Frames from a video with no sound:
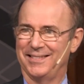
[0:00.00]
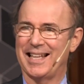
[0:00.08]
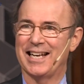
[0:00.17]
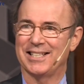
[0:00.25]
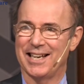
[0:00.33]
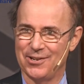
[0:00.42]

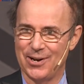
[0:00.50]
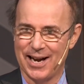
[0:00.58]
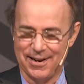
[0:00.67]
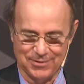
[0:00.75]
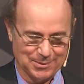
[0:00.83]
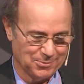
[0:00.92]
that's how you
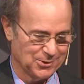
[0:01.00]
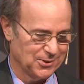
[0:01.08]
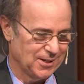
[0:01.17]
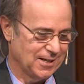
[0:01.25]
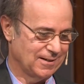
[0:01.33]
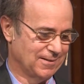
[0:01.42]
have to
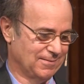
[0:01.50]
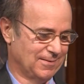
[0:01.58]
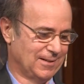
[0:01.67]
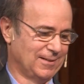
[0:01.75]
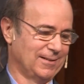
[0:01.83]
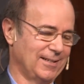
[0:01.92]
proceed.
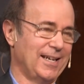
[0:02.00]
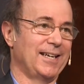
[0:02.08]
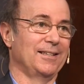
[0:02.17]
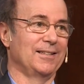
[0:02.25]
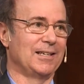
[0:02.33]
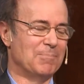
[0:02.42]

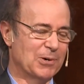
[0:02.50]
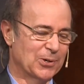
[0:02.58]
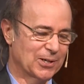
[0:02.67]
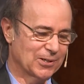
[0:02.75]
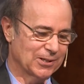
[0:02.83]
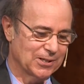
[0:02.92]
And the
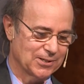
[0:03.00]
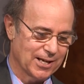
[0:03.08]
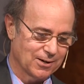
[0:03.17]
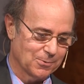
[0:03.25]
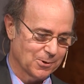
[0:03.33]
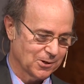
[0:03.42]
miracle is
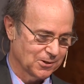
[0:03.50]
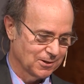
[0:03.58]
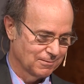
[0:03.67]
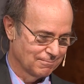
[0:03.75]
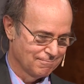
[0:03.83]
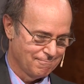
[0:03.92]
that it works.